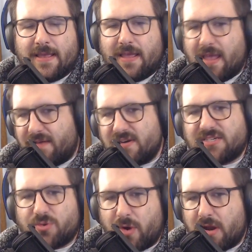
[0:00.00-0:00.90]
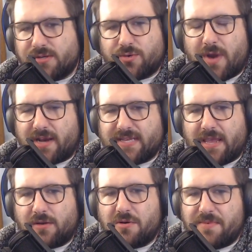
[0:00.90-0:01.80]
every square is a
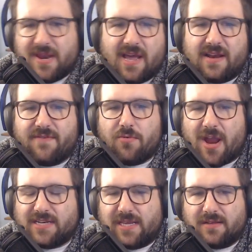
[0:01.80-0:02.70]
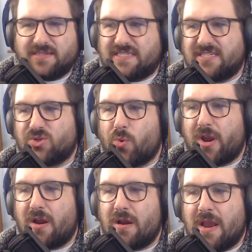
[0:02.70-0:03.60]
rectangle, but not every rectangle is a
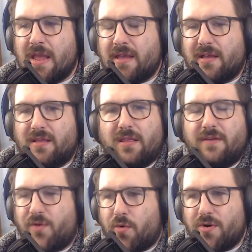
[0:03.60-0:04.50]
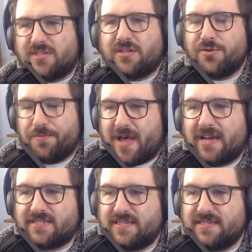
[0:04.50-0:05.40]
square. Of course, loot
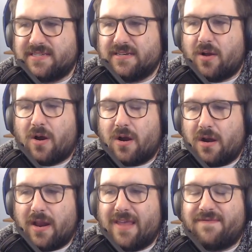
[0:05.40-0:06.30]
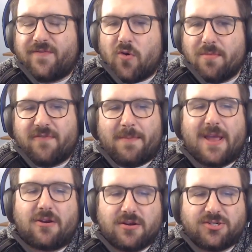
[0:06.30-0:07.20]
boxes are a form of
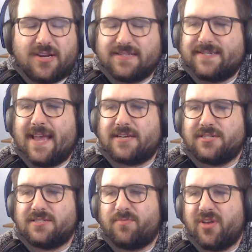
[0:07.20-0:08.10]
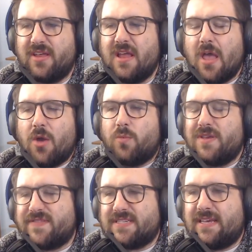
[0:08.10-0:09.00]
microtransactions, but
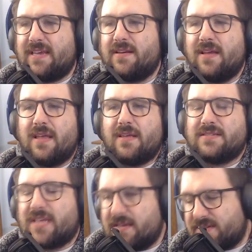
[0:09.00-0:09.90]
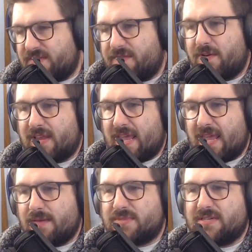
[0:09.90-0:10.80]
we've seen tons of different
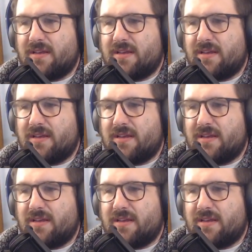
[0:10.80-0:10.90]
games